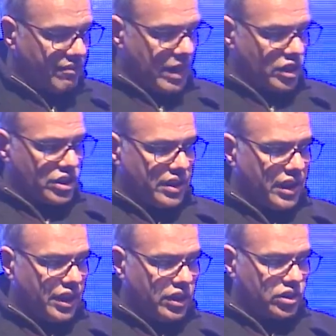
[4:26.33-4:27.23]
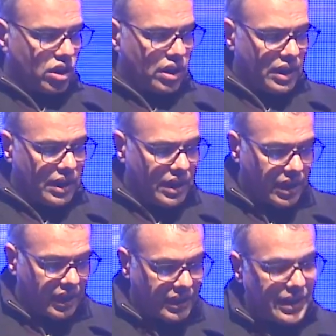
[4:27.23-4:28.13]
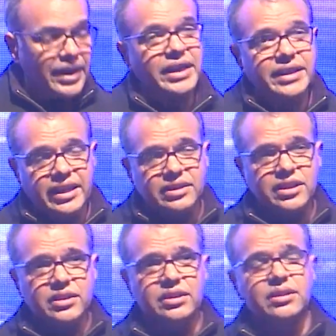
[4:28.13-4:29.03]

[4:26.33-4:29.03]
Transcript: mentioned, it is called indirect taxes,